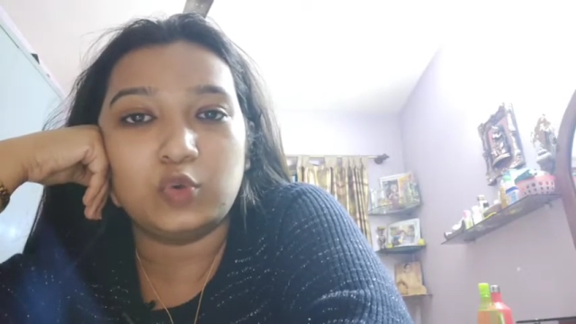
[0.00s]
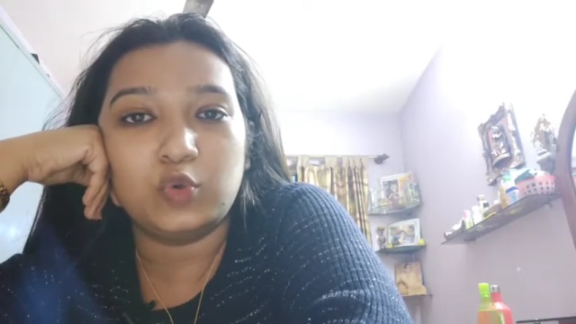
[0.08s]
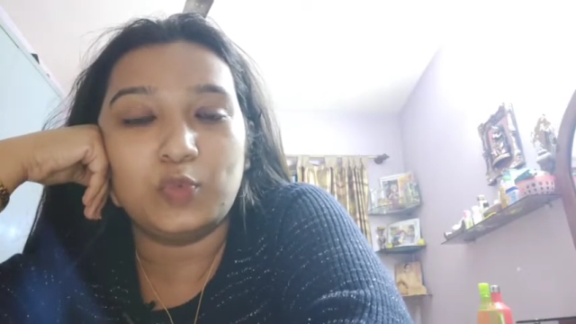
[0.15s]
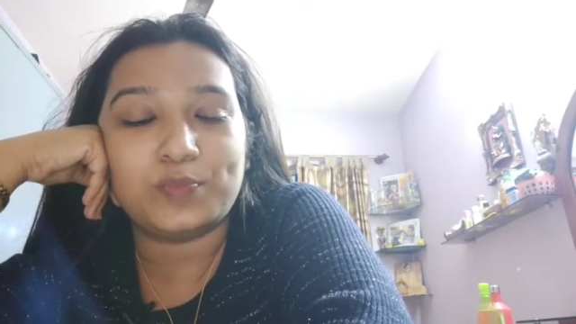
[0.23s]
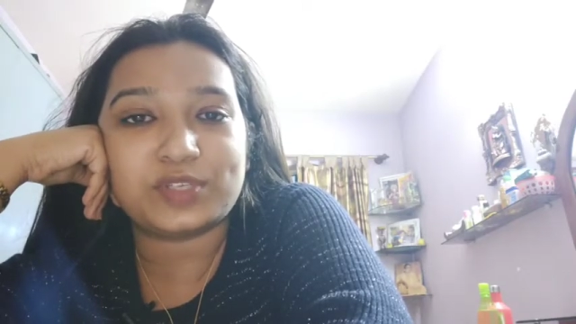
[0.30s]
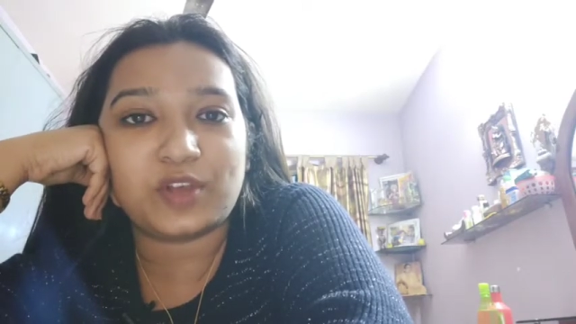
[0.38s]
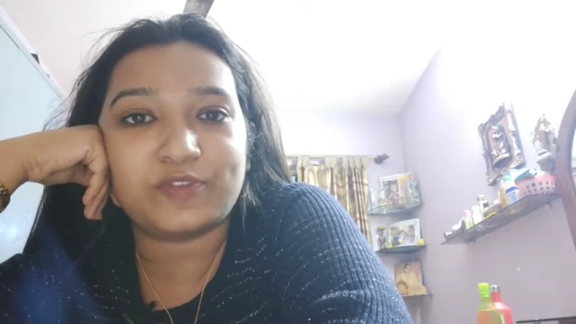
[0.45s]

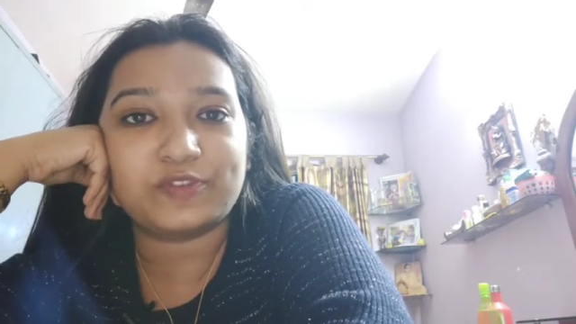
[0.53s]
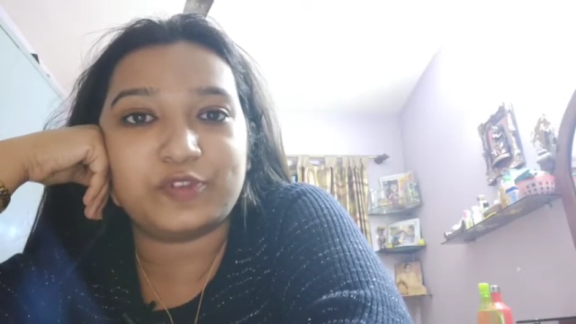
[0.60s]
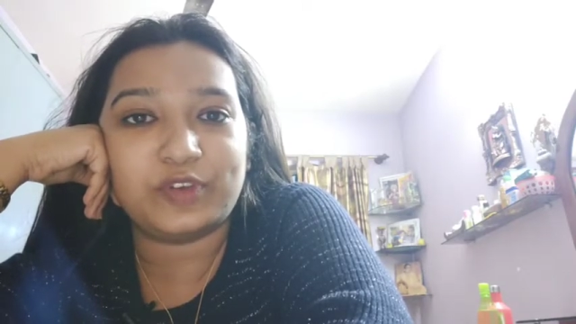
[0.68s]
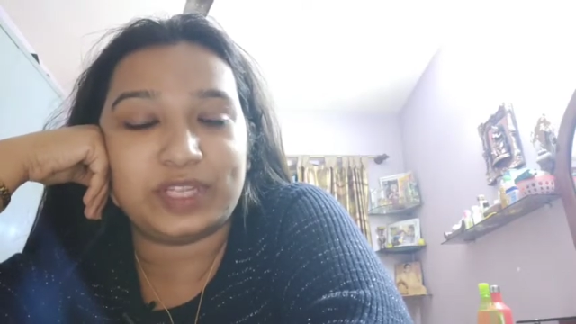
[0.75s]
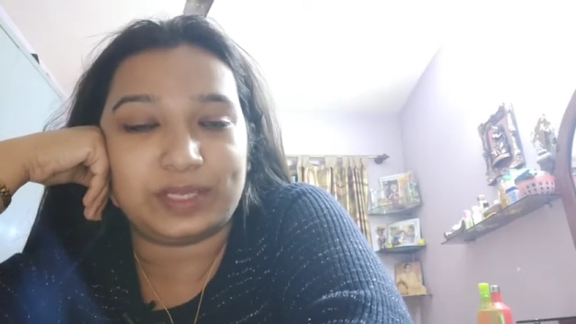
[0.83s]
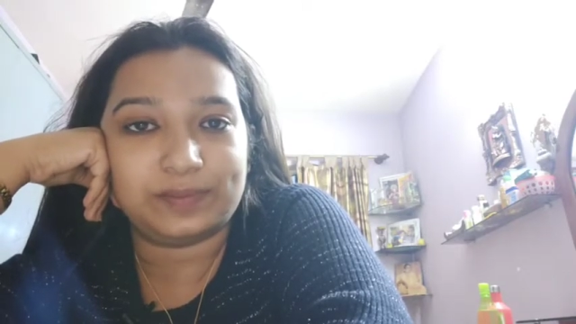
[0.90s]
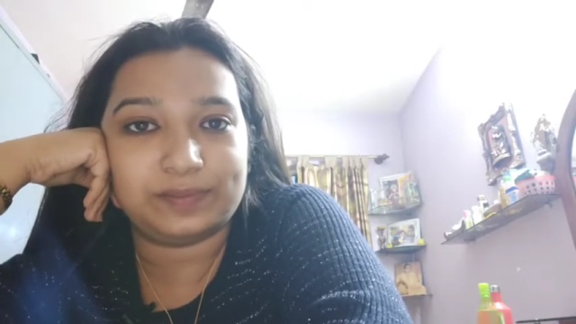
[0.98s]
groups of
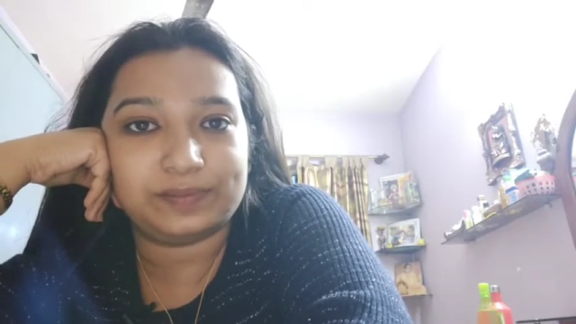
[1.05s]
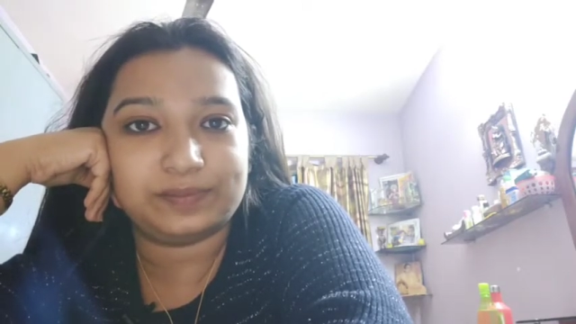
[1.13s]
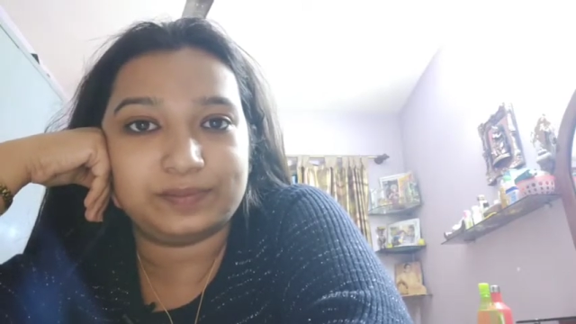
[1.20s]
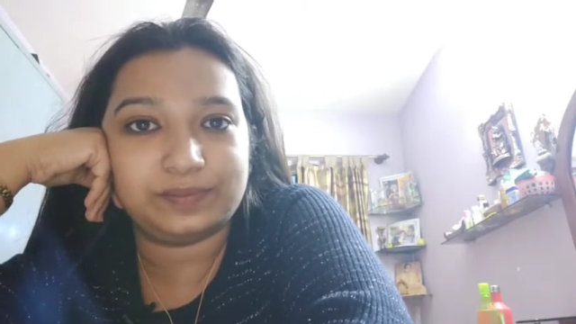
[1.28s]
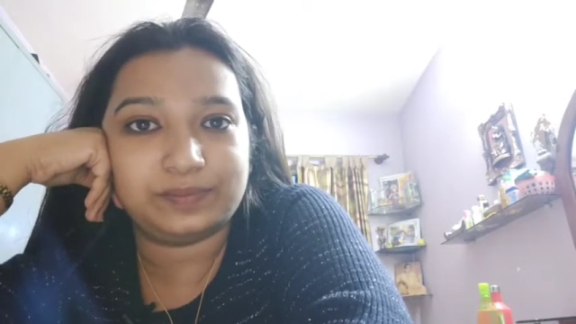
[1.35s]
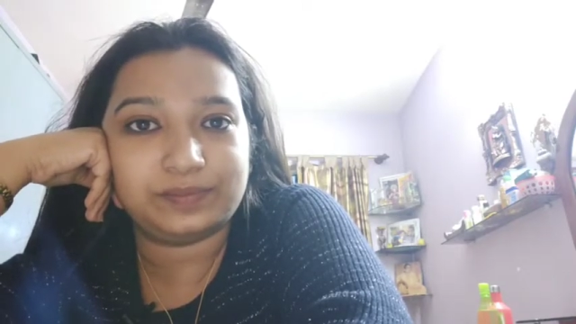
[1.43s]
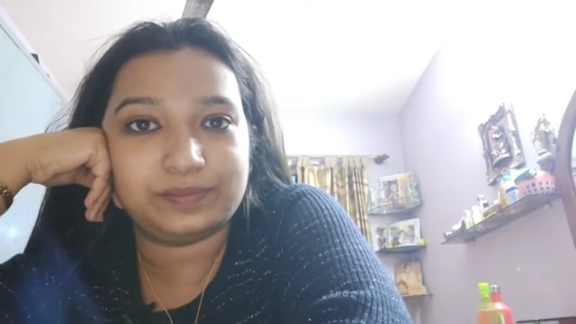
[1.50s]
3.
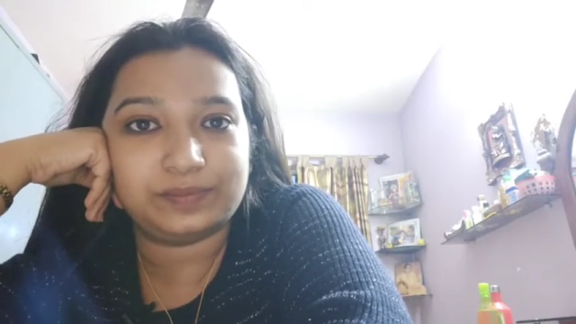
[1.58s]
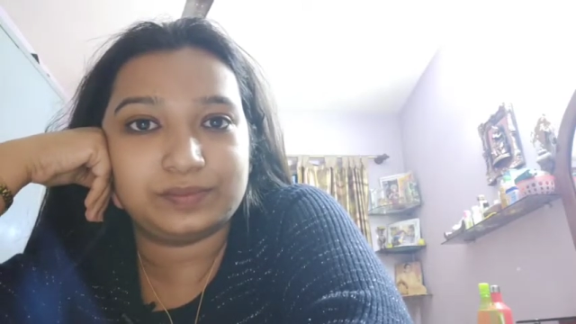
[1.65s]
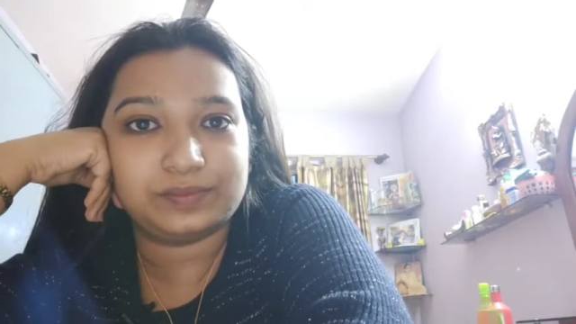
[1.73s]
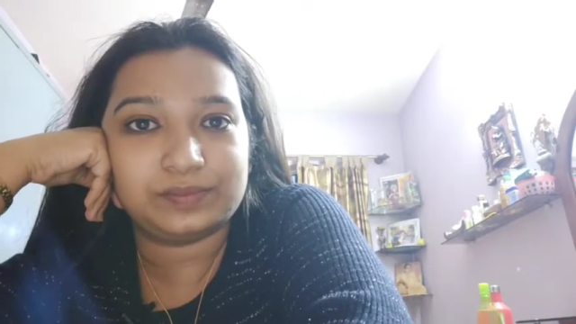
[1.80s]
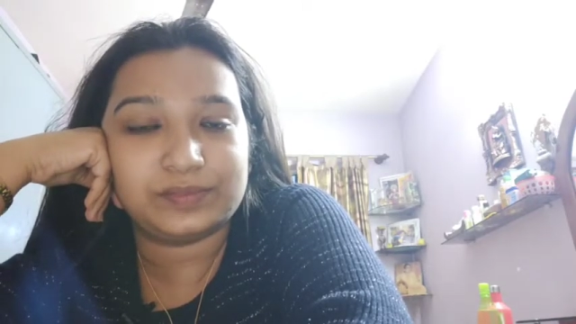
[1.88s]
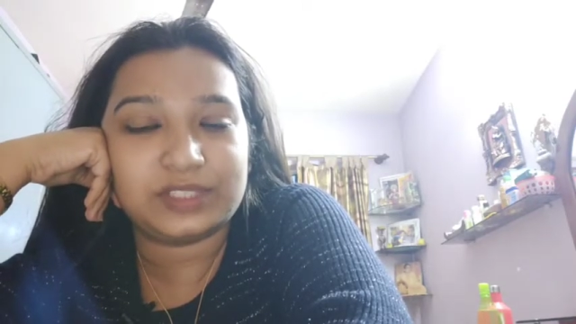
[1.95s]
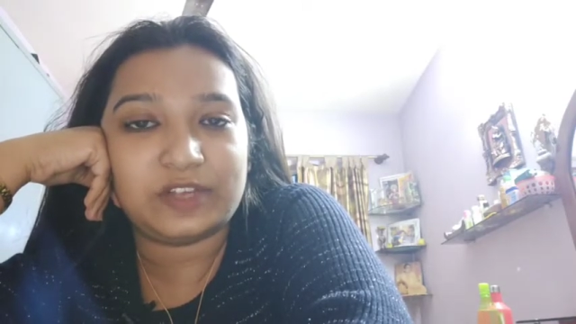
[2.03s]

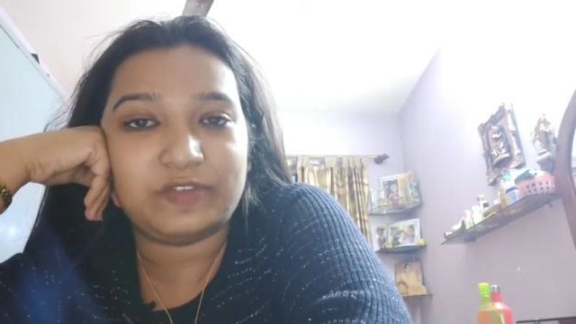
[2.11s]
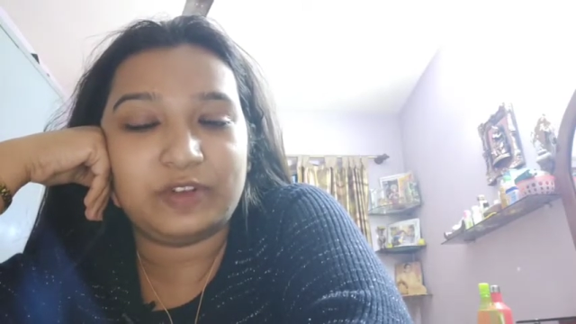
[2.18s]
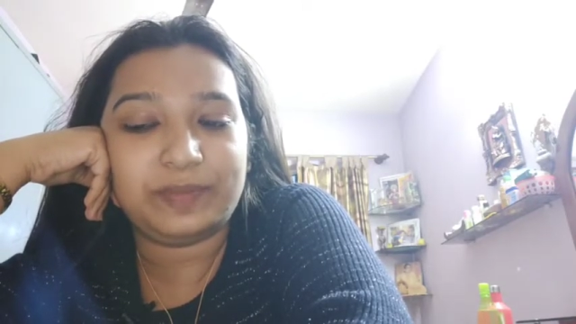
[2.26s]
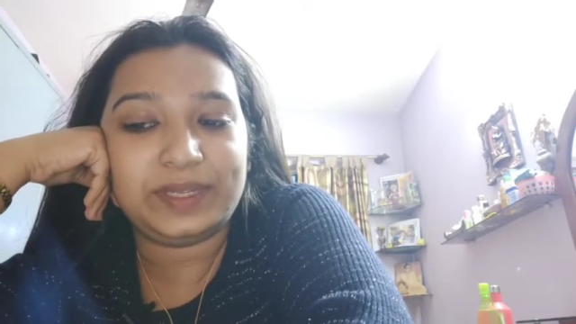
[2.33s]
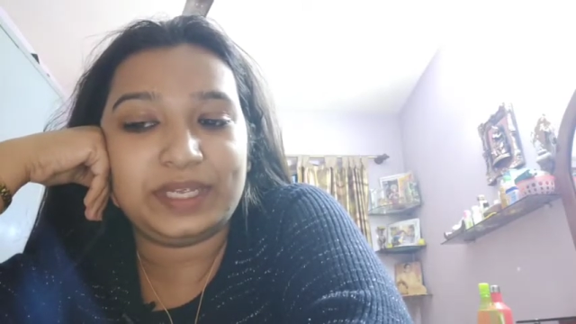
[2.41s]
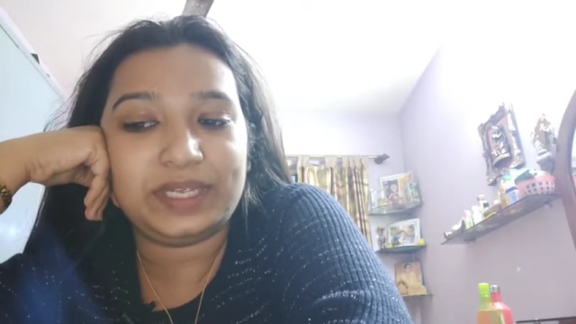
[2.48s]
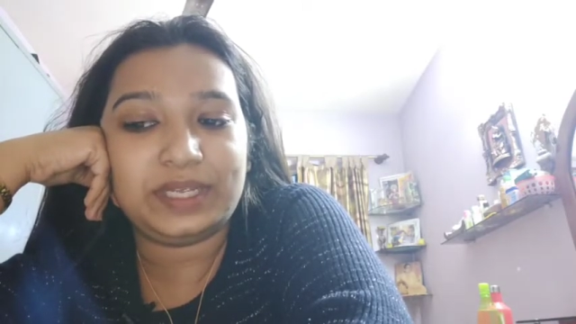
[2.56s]
There
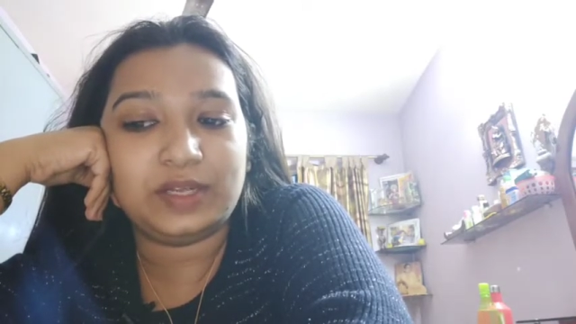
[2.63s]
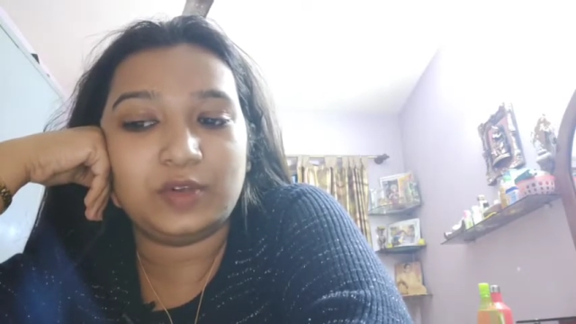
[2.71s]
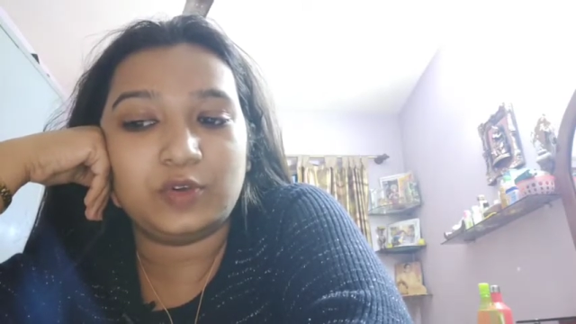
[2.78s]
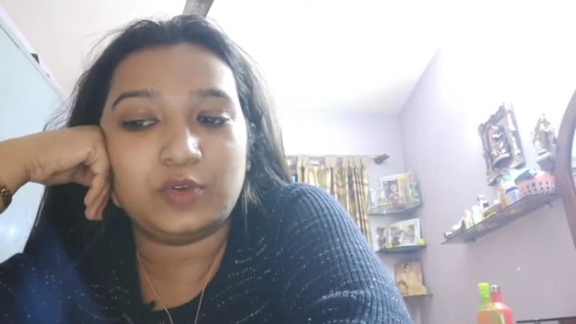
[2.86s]
will be